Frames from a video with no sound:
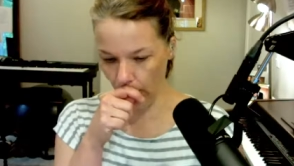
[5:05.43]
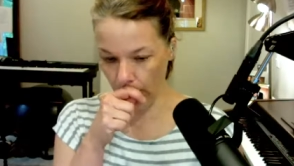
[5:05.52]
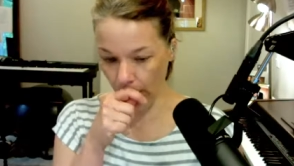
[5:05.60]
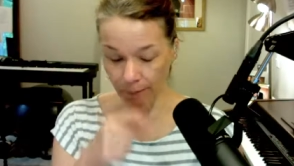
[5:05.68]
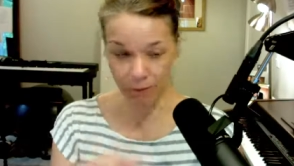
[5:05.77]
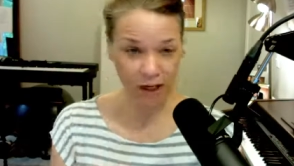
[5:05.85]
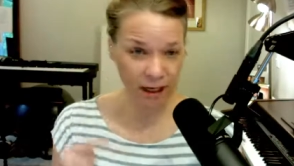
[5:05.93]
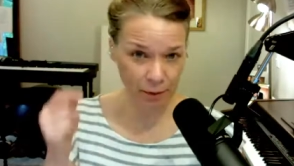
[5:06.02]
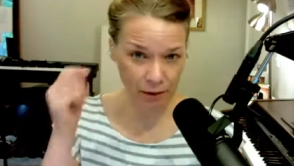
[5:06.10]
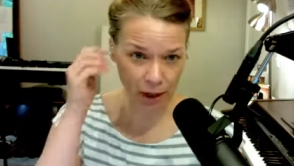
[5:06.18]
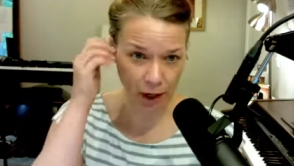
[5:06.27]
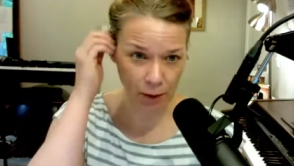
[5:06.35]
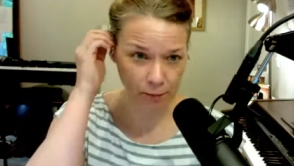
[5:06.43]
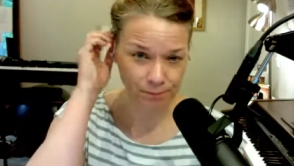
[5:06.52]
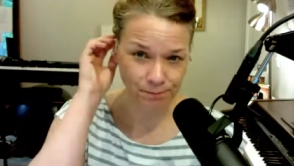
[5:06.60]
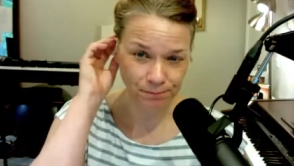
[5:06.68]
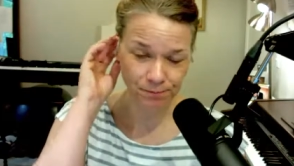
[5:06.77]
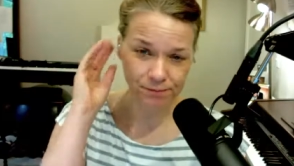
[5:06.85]
that I would know
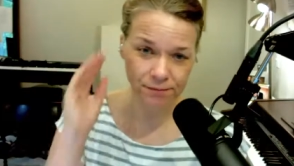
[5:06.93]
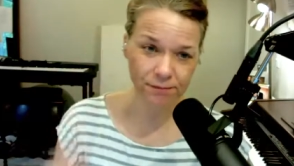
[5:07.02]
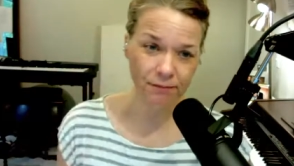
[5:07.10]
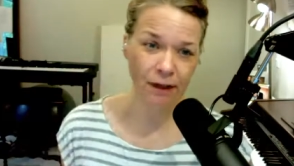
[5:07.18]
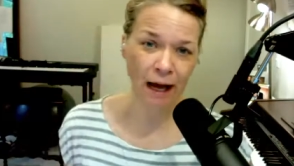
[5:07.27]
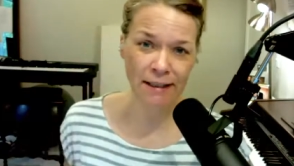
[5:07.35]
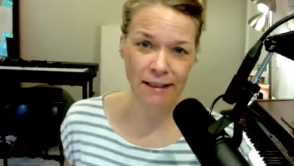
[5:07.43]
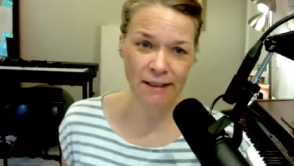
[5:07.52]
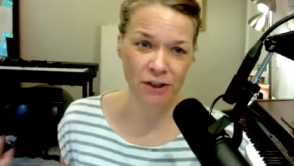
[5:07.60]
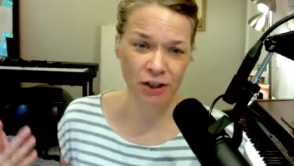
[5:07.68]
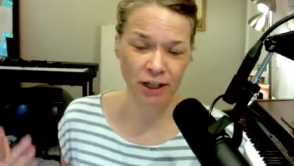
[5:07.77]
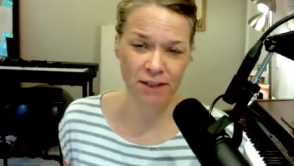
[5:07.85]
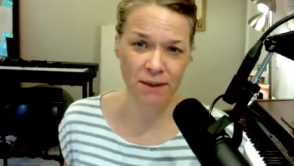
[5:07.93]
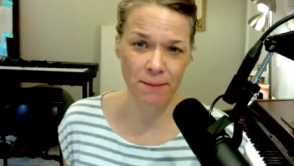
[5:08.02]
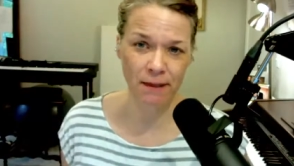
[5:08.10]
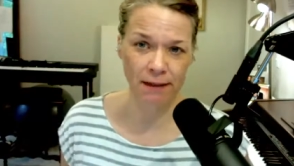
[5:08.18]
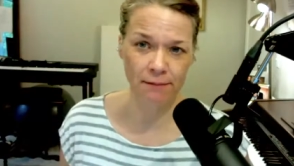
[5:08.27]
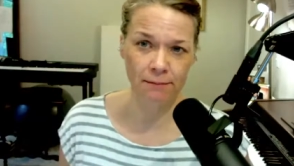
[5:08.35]
I needed to change
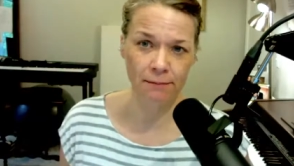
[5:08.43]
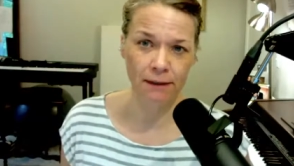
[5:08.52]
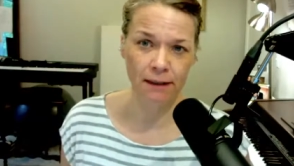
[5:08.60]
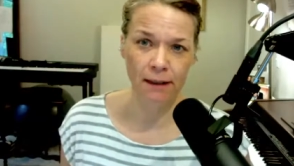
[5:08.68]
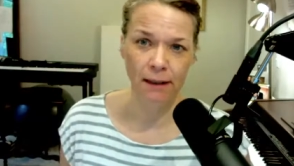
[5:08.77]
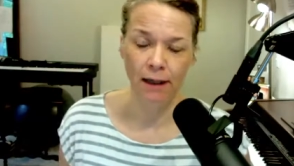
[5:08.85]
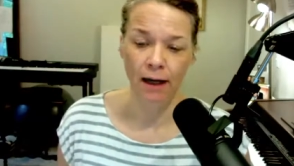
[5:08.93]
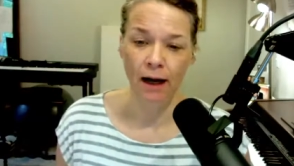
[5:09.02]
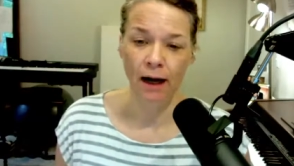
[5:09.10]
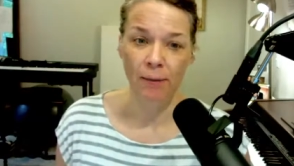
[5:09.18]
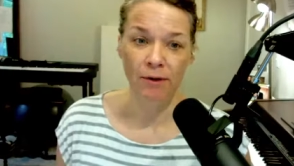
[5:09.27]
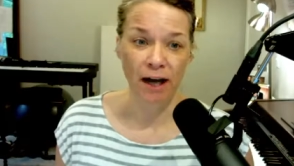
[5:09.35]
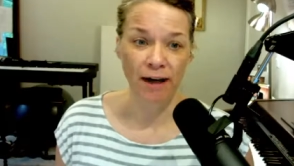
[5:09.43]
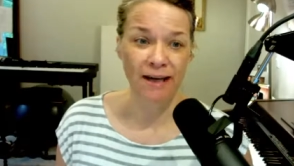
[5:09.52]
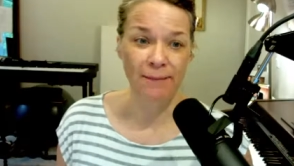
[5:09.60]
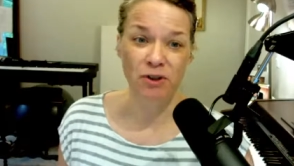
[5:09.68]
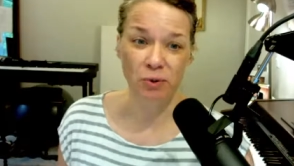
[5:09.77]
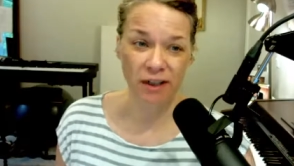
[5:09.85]
something. I would not
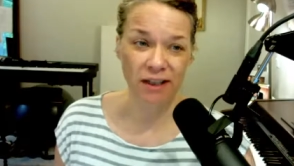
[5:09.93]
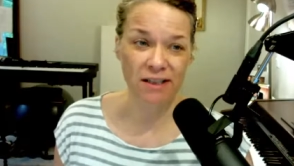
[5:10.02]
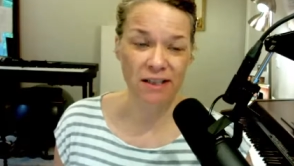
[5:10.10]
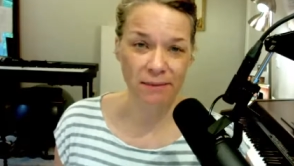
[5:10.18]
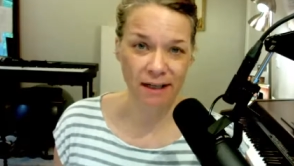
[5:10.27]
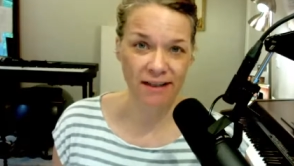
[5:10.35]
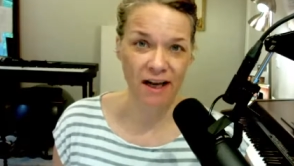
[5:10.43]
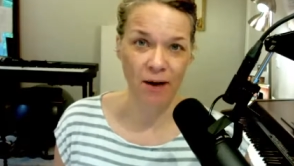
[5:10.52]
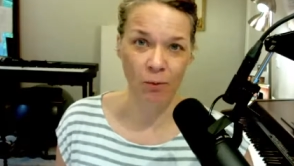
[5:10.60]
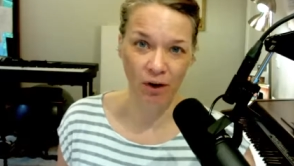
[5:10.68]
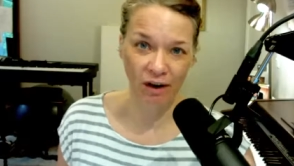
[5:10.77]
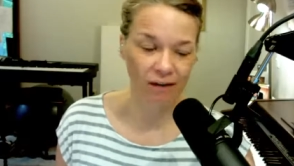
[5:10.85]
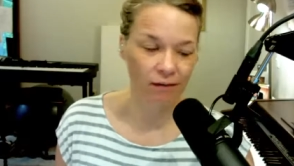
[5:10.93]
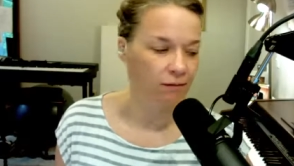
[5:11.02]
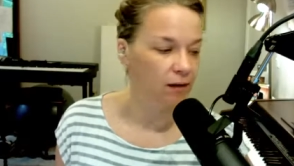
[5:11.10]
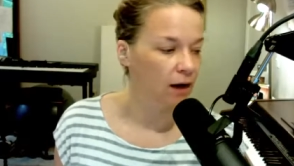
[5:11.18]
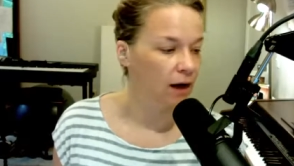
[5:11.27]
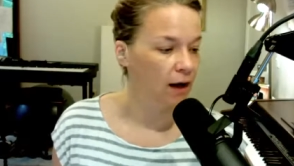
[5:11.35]
keep doing it to make that work.
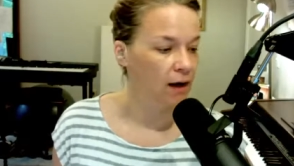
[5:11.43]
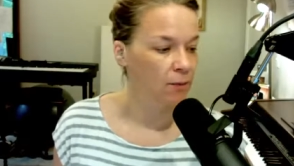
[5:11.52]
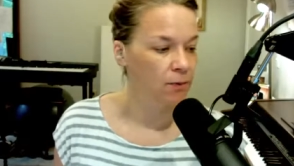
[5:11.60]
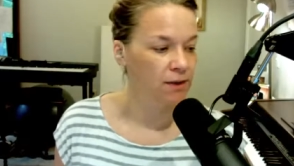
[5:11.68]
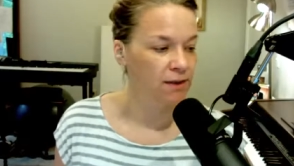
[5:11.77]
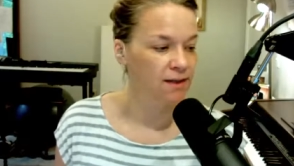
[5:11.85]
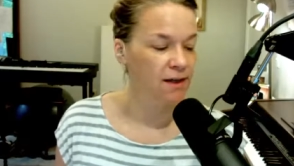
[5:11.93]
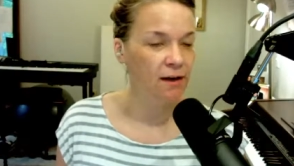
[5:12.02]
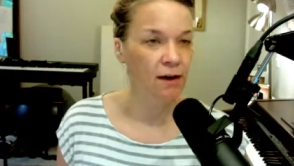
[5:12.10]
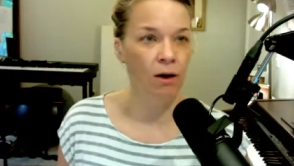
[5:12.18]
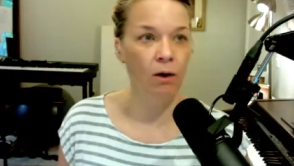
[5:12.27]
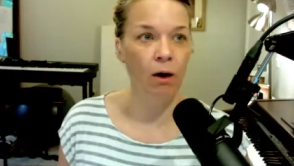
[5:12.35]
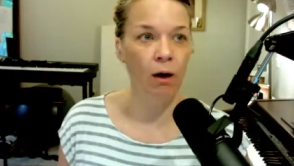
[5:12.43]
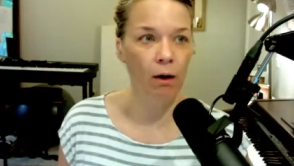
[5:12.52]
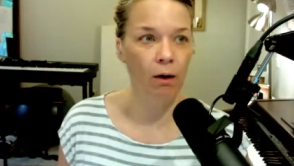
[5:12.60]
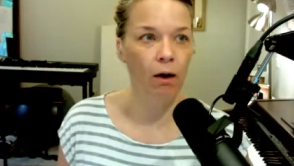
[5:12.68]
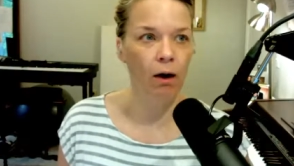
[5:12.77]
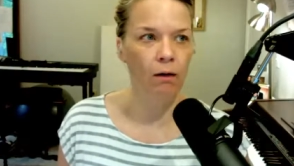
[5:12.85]
I would instead go,
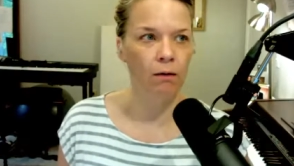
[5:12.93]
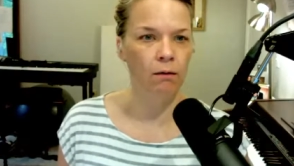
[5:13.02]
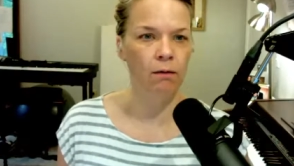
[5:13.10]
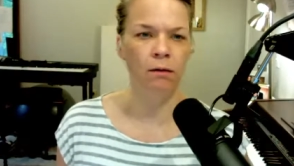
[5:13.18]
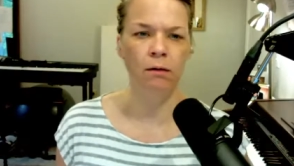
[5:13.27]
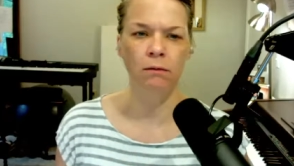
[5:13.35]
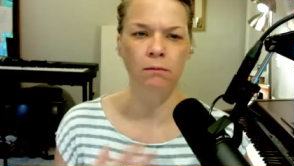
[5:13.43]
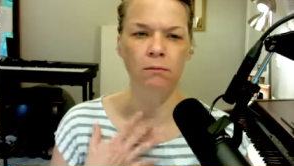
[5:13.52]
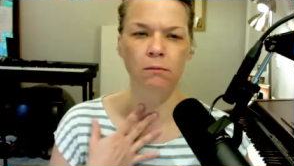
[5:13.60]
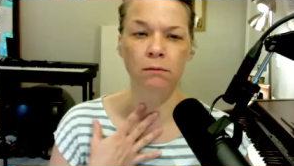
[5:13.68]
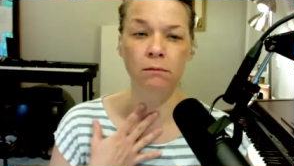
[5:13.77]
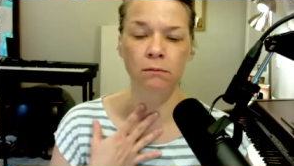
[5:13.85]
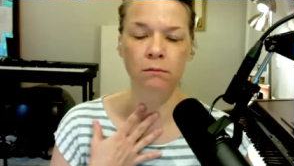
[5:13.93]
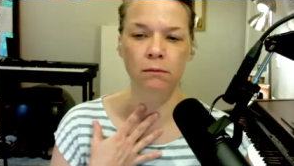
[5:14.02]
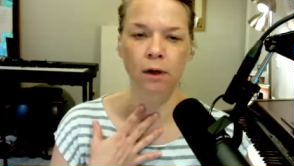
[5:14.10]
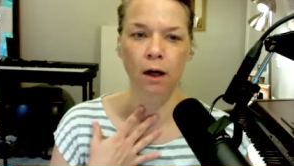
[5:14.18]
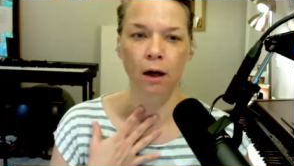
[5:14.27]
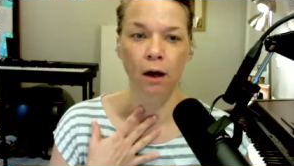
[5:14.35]
"Oh, oh, mm,
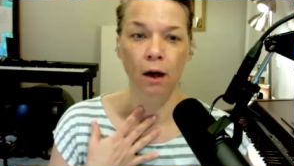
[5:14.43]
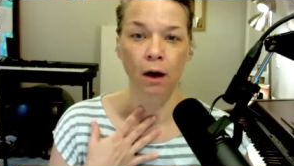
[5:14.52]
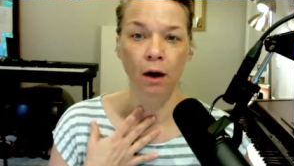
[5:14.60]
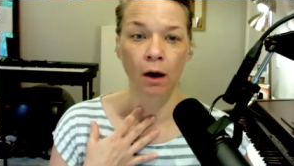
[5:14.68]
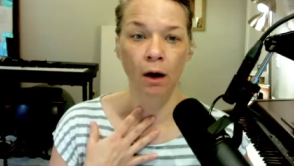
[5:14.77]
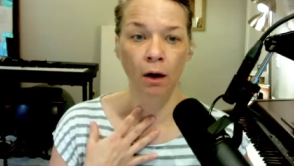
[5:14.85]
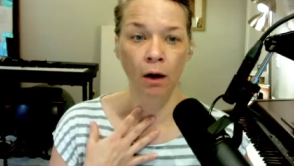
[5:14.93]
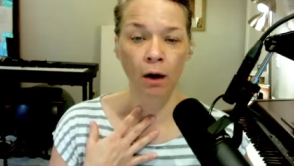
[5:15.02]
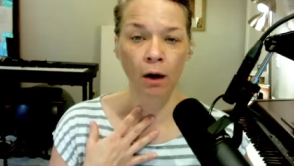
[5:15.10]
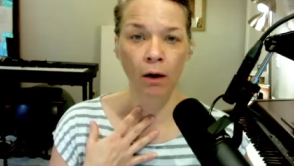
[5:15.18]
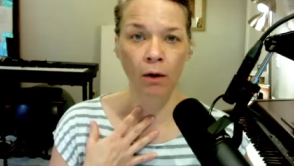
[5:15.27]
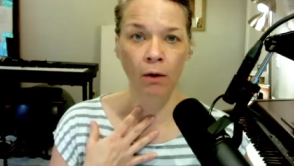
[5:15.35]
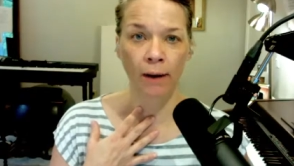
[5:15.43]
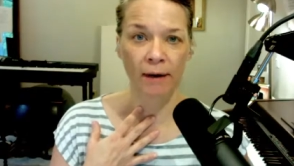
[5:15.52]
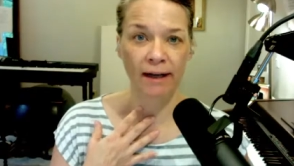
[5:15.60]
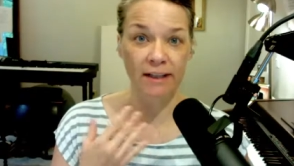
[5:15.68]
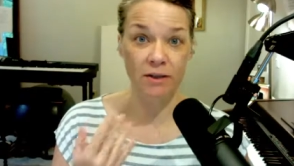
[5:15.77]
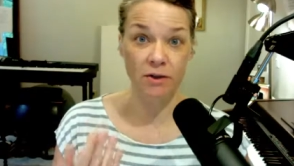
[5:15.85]
oh." I
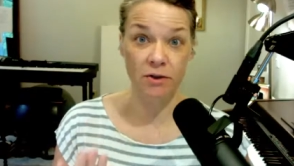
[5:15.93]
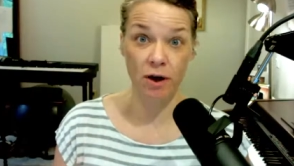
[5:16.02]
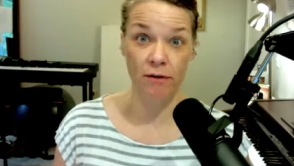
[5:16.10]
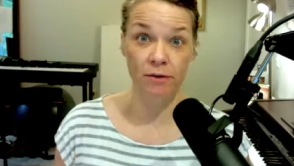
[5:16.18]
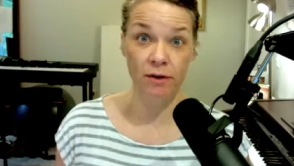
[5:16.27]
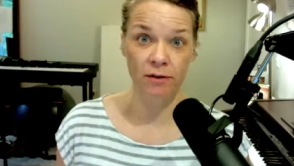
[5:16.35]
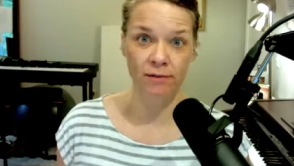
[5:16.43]
might get softer.